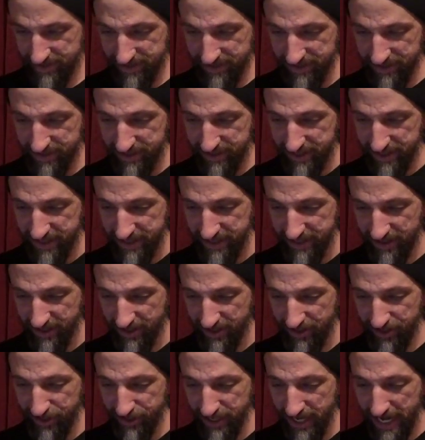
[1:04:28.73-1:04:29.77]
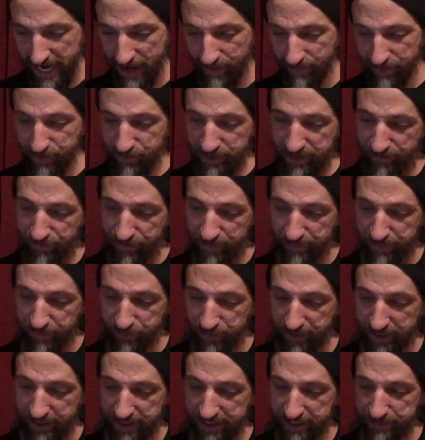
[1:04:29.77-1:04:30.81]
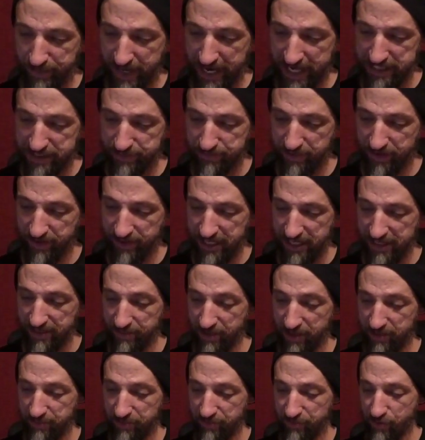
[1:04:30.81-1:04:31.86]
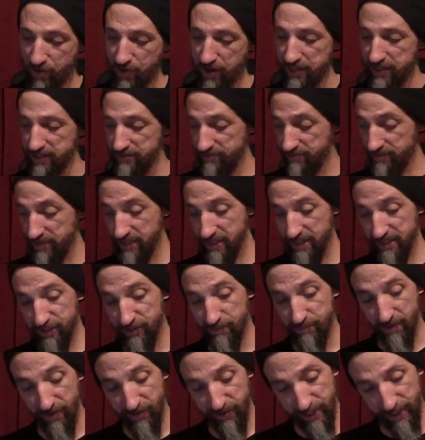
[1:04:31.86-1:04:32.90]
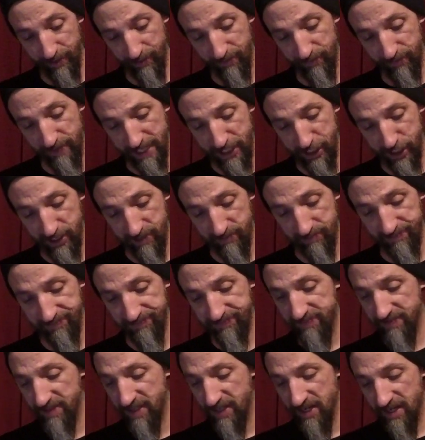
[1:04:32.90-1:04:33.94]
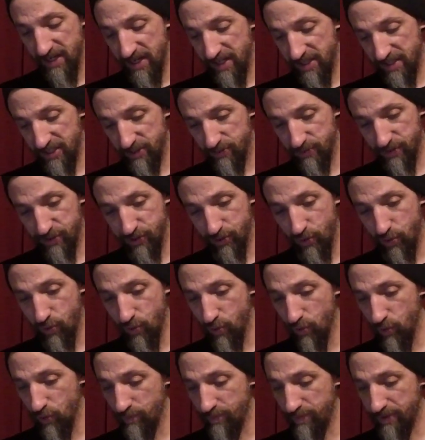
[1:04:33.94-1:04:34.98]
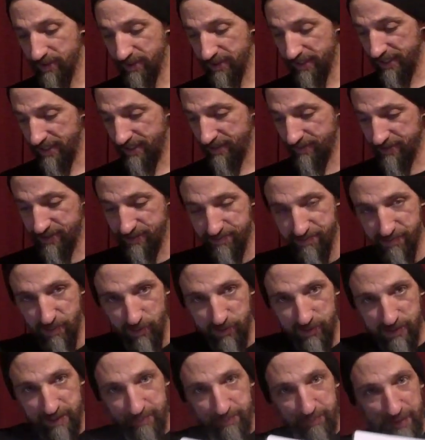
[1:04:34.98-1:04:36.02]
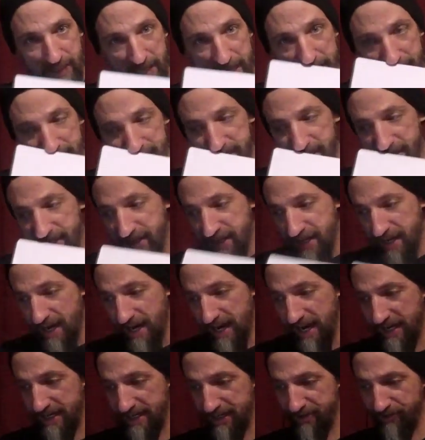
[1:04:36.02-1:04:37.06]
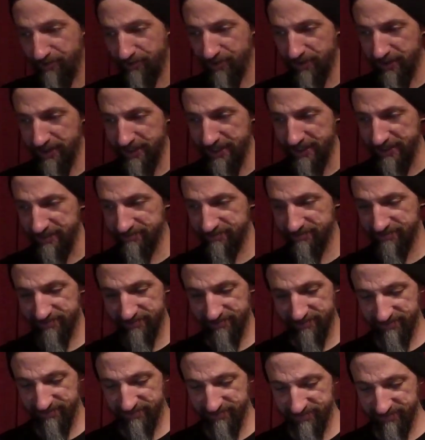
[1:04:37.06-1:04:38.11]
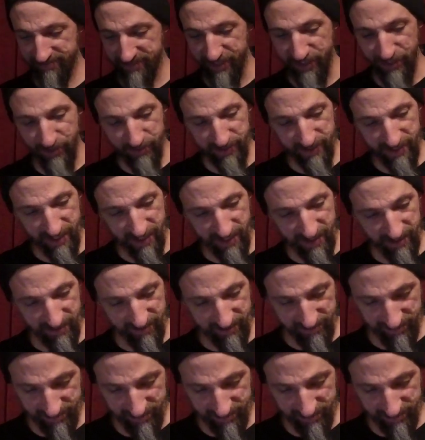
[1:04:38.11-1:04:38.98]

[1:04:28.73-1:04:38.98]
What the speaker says: then, how are you different between this past month and the month before it? It's your monthly reflection. This was cool, but like it's mostly blank. I didn't really use it.